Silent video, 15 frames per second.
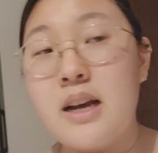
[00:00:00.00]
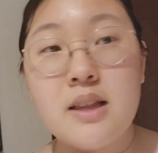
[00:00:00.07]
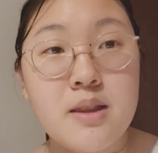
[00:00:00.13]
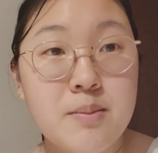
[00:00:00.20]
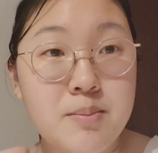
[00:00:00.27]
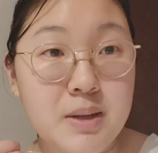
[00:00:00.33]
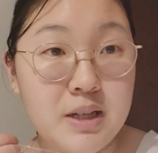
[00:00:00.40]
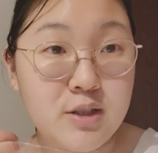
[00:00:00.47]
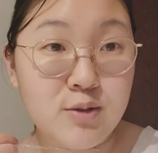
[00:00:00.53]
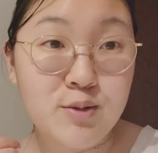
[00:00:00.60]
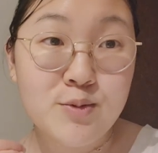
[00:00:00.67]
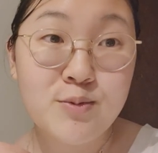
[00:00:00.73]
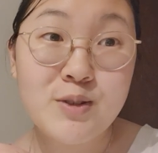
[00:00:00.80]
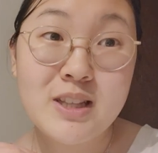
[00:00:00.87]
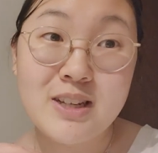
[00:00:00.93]
the beach. It was
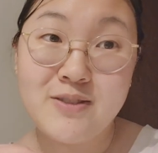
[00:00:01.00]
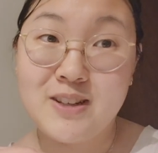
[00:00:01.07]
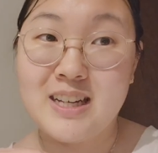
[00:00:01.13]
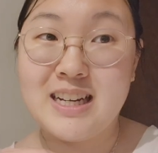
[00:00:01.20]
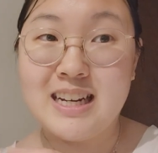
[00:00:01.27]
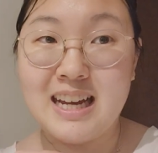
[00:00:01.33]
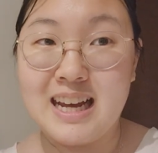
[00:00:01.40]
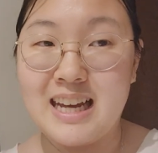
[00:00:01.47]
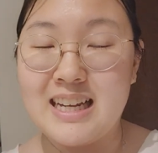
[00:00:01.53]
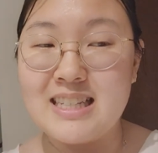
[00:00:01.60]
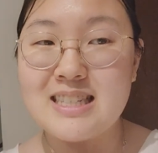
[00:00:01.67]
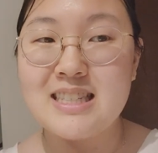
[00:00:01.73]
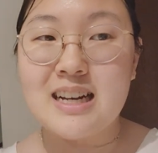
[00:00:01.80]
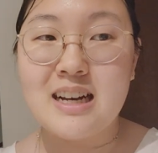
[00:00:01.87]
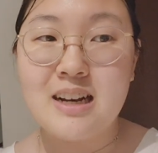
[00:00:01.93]
really, really
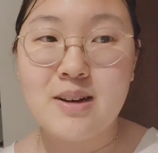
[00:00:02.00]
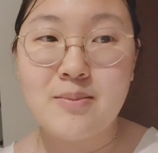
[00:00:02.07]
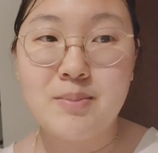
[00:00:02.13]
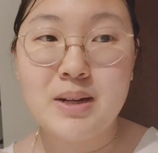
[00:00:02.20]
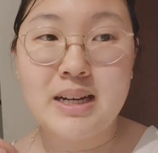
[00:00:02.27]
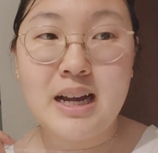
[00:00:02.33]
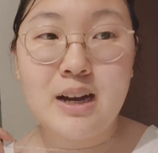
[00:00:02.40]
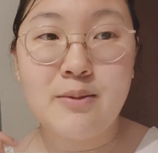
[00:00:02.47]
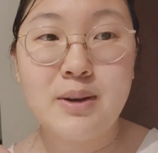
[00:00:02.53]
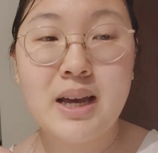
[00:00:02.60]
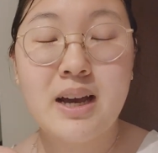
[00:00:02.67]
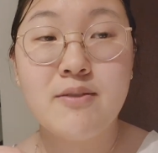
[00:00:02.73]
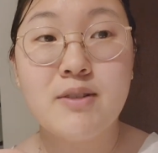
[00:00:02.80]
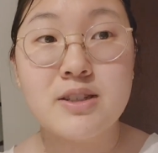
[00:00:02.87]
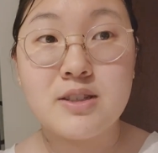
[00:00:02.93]
nice, um, but now we
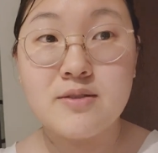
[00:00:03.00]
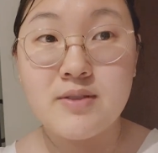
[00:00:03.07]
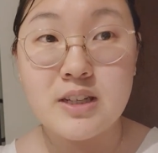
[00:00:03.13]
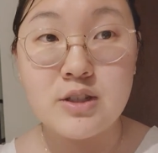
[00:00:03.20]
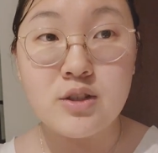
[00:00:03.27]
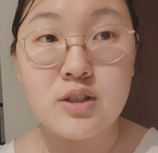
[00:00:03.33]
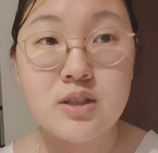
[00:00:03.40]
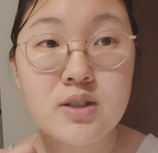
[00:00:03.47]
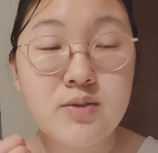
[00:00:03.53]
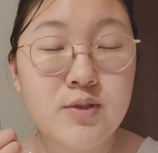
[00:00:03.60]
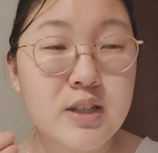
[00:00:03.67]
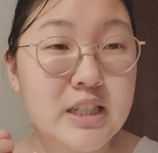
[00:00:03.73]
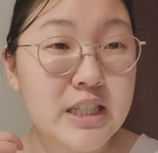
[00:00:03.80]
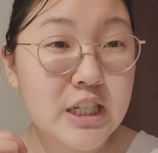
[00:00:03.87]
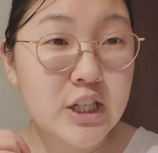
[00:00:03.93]
have reservations for
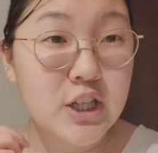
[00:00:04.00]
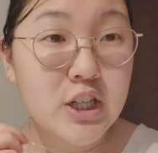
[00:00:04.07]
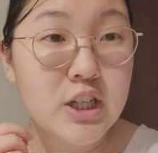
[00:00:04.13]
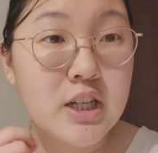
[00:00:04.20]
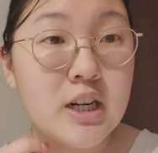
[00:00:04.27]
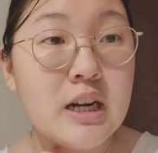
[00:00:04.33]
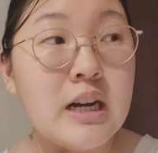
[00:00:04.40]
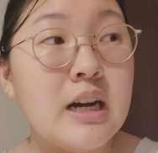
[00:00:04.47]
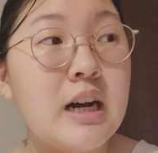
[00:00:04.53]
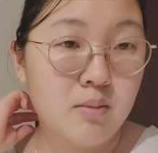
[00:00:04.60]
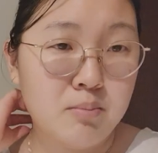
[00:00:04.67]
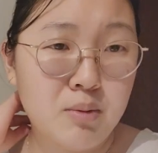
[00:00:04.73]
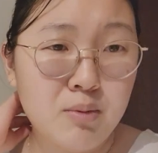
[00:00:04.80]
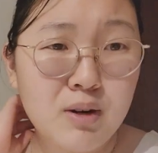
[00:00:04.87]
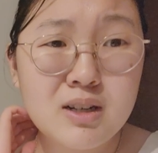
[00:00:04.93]
dinner,
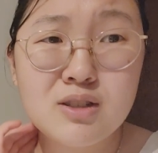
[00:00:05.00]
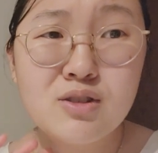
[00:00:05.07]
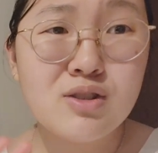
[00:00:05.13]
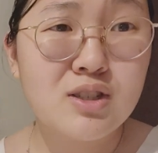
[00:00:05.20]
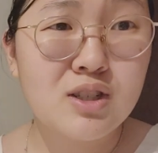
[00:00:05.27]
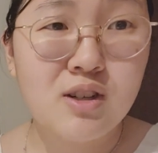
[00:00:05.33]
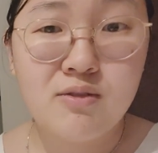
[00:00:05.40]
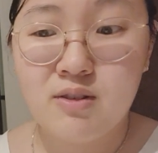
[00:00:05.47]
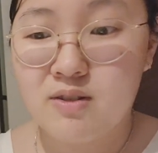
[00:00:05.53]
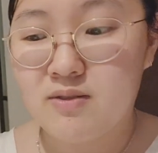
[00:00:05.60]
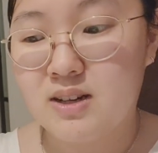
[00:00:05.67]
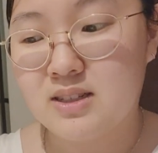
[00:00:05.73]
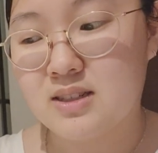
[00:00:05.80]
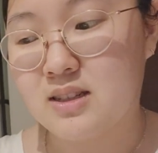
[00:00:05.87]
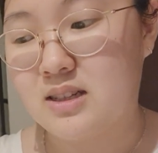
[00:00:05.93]
but we're gonna just chill for the rest of the